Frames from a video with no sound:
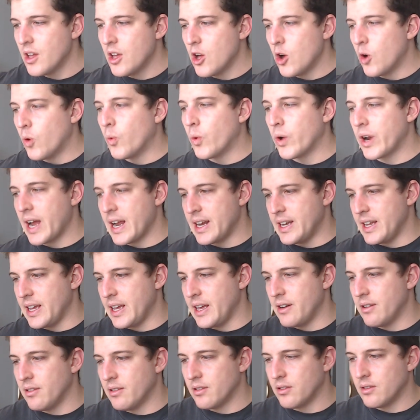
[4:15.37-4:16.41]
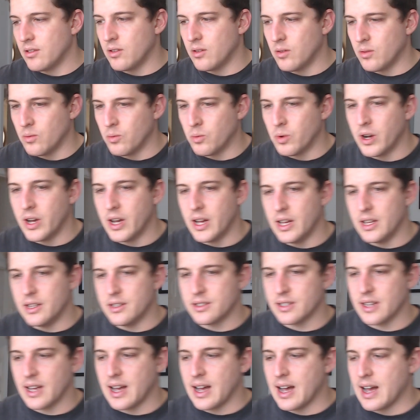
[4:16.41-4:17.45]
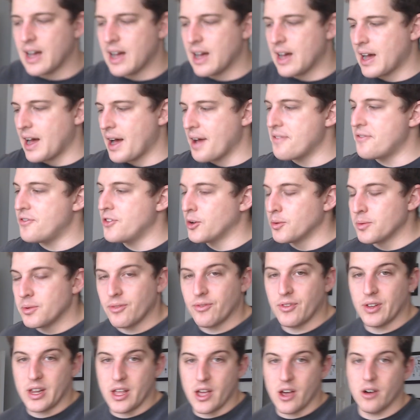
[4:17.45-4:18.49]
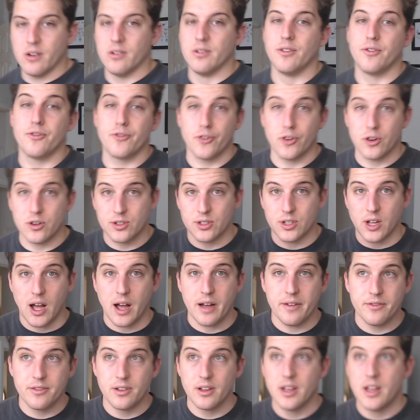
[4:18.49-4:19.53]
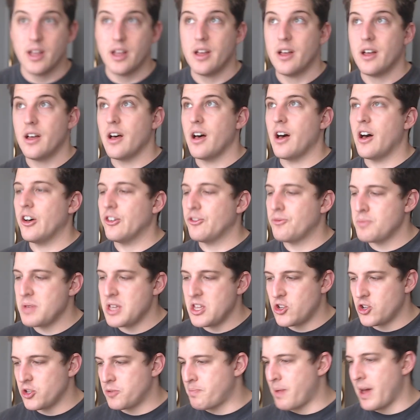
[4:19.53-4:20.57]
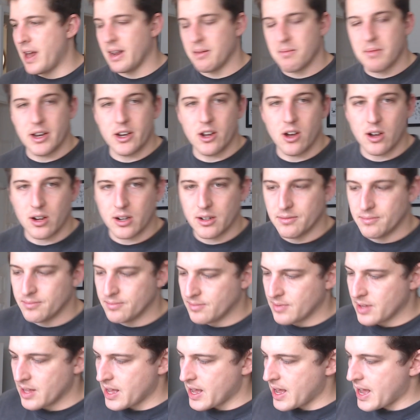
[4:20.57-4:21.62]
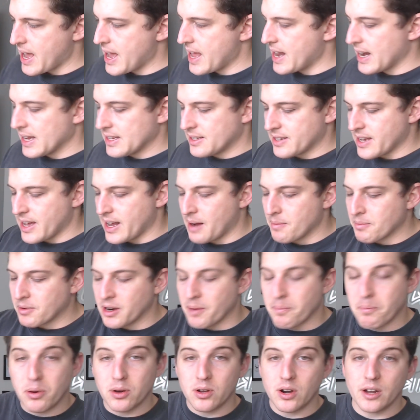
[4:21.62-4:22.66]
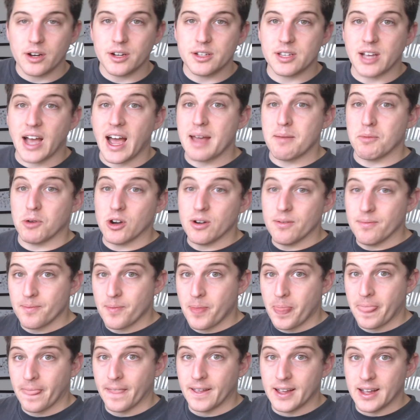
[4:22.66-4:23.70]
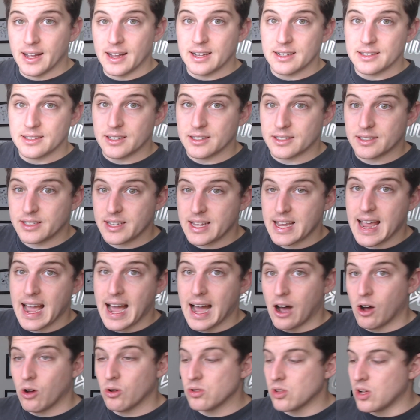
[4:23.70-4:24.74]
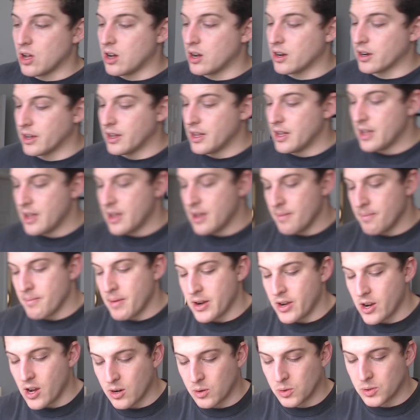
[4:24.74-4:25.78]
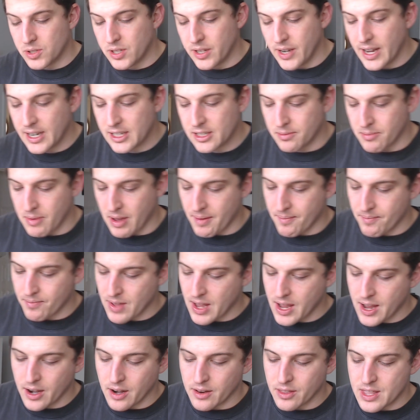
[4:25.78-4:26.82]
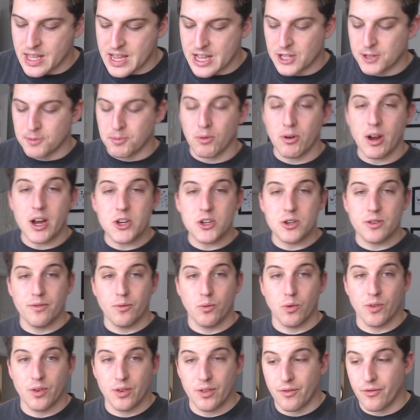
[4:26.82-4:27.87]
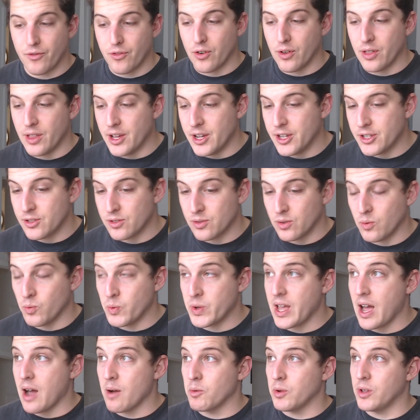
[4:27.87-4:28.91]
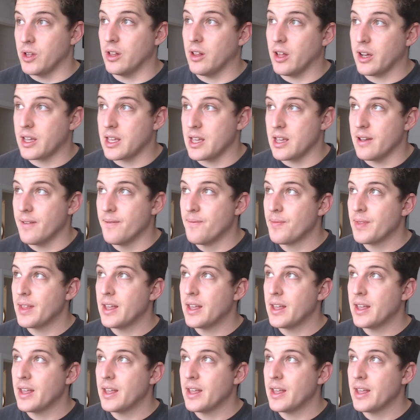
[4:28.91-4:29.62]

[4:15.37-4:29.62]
what I did was I filmed a video, first off, of me just petting my dog. And I said, I'm going to put on a timer to see how long my dog will sit next to me. And the inspiration for this, we got really lucky,